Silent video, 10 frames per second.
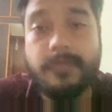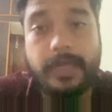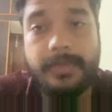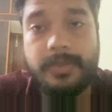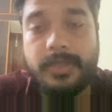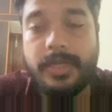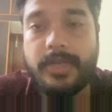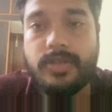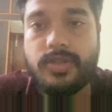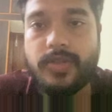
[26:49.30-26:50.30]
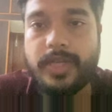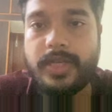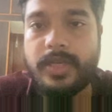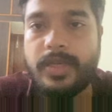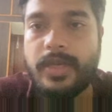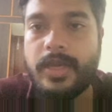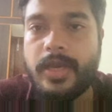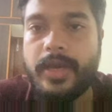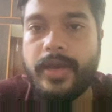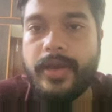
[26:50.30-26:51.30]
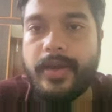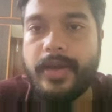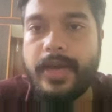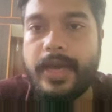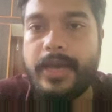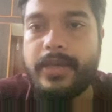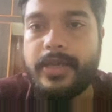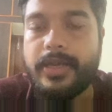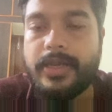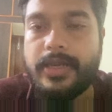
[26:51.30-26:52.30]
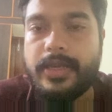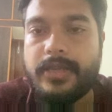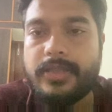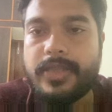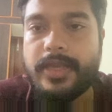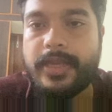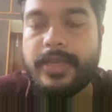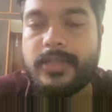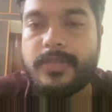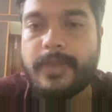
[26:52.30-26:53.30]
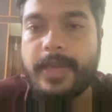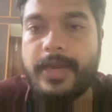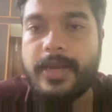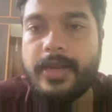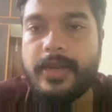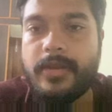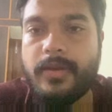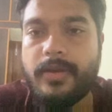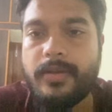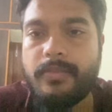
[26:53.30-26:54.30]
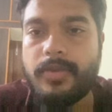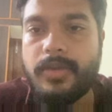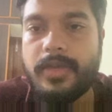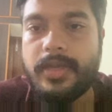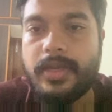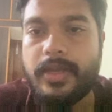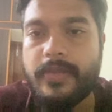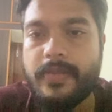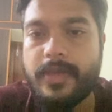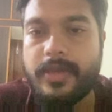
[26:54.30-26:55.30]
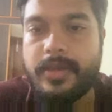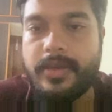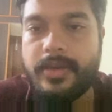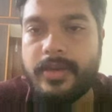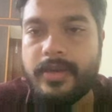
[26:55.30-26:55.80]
type set string, and it is getting expanded on boolean, and then